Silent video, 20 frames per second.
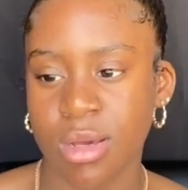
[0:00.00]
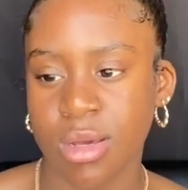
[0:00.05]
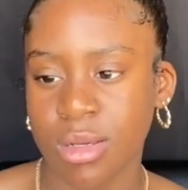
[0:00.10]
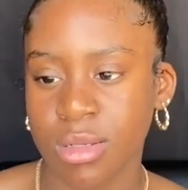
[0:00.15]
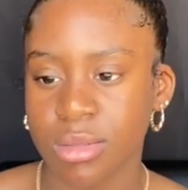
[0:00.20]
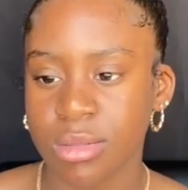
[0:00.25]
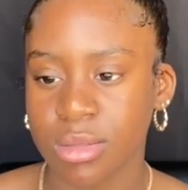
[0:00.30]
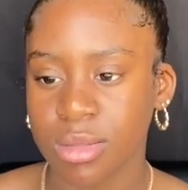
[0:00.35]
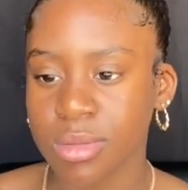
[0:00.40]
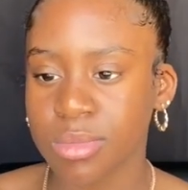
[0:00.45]

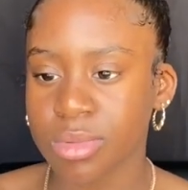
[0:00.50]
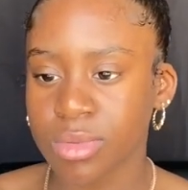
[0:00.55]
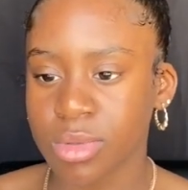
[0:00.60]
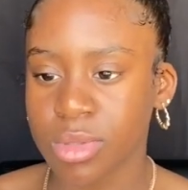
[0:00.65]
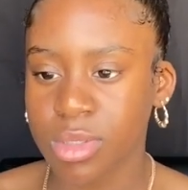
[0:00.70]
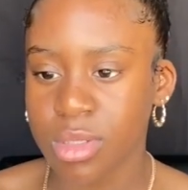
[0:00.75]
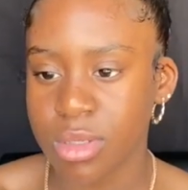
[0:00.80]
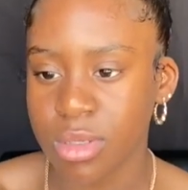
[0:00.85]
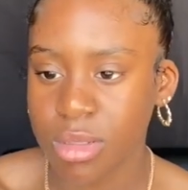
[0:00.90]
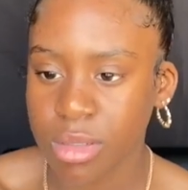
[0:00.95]
Simple as
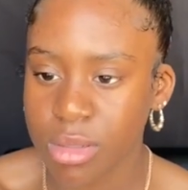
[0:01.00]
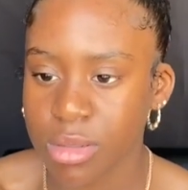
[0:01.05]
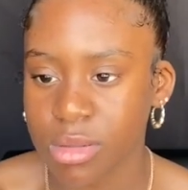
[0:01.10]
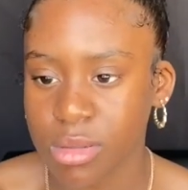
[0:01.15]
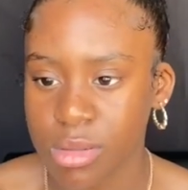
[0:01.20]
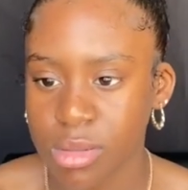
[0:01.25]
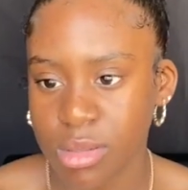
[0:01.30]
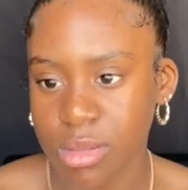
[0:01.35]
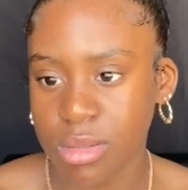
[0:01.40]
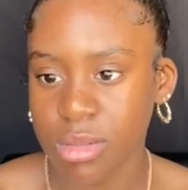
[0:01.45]
this.
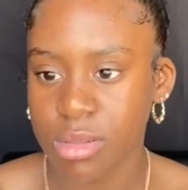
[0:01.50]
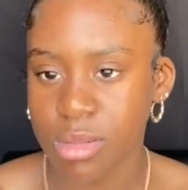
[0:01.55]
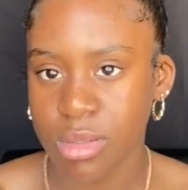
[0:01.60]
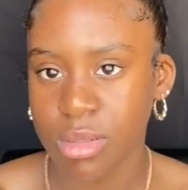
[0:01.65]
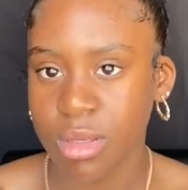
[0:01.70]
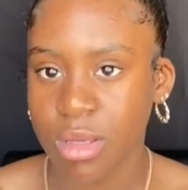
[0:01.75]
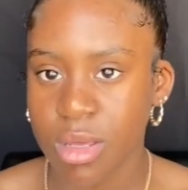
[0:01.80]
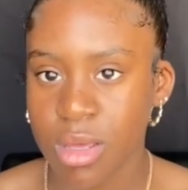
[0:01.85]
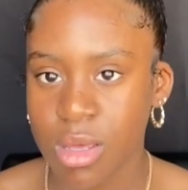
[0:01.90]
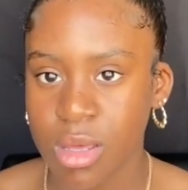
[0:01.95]

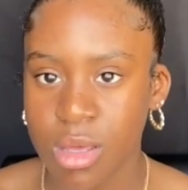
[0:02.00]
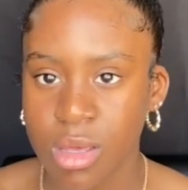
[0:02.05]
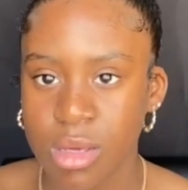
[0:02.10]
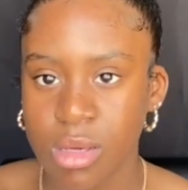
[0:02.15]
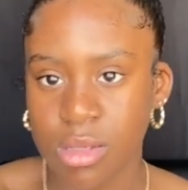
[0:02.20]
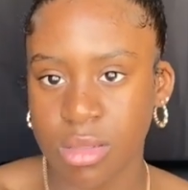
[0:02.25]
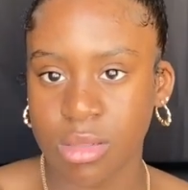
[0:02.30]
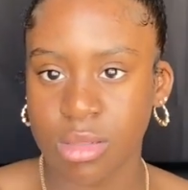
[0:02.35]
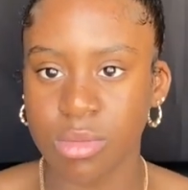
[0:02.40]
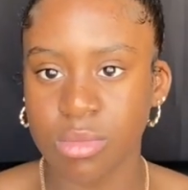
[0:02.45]

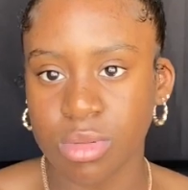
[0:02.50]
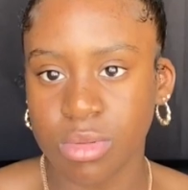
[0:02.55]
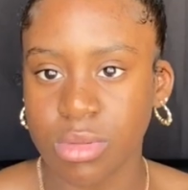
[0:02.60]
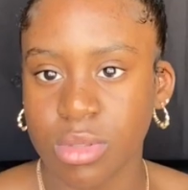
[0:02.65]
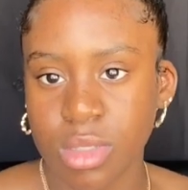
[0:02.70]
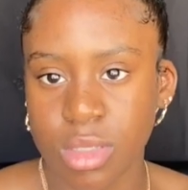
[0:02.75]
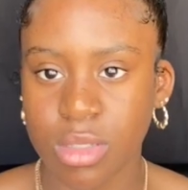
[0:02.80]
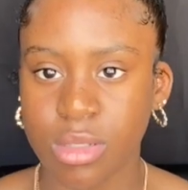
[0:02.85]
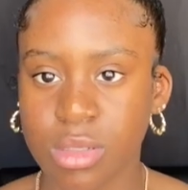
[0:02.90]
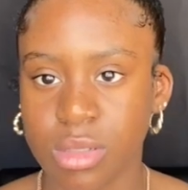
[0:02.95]
Simple as
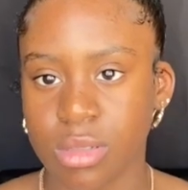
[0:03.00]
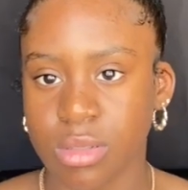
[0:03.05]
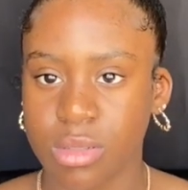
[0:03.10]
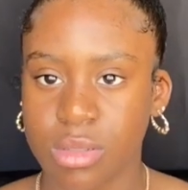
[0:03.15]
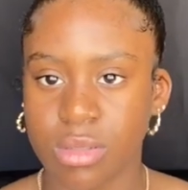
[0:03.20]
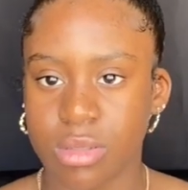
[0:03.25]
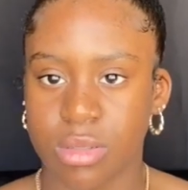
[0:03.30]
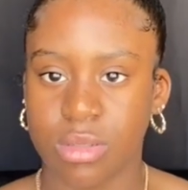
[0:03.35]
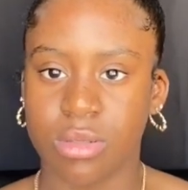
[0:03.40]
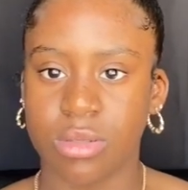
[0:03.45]
this.
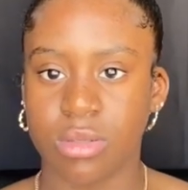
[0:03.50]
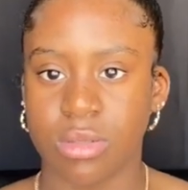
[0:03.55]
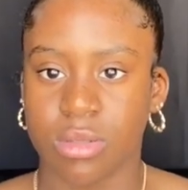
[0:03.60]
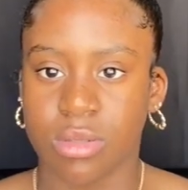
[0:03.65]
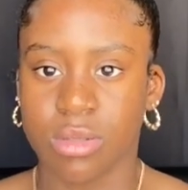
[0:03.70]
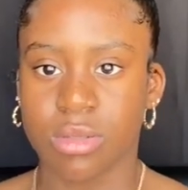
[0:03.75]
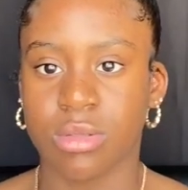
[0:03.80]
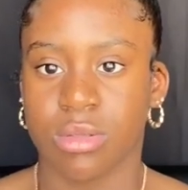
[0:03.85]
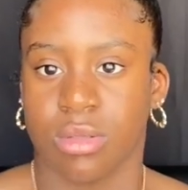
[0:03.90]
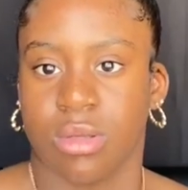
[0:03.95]

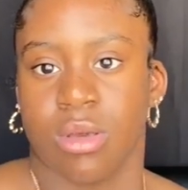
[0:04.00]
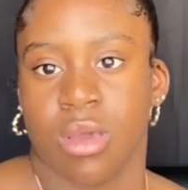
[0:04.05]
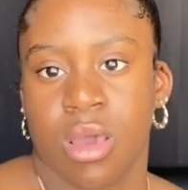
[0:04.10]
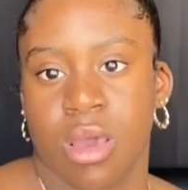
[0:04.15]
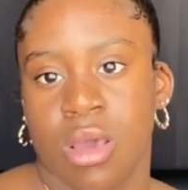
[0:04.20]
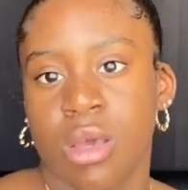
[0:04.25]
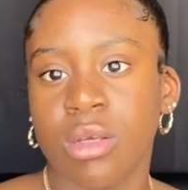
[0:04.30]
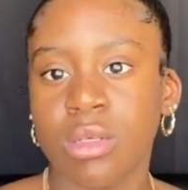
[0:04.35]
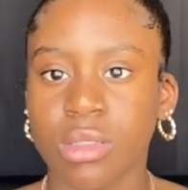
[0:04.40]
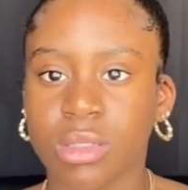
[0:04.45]

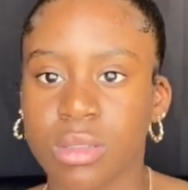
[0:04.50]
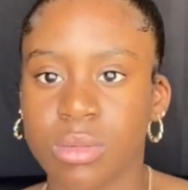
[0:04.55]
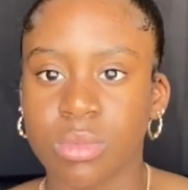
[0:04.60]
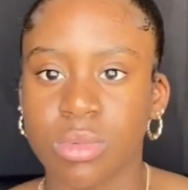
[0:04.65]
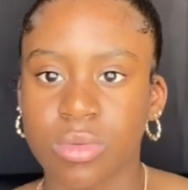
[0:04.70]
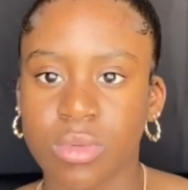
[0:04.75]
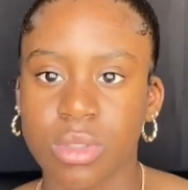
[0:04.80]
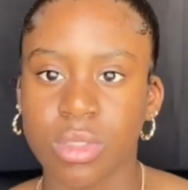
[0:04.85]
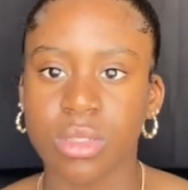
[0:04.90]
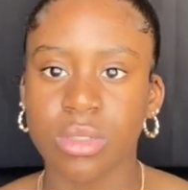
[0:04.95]

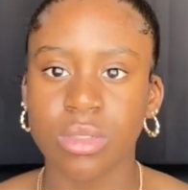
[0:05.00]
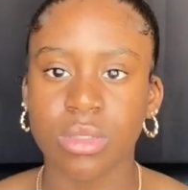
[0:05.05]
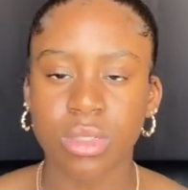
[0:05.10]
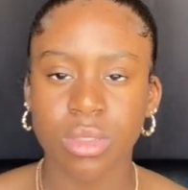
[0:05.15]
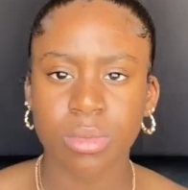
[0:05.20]
Simple as this.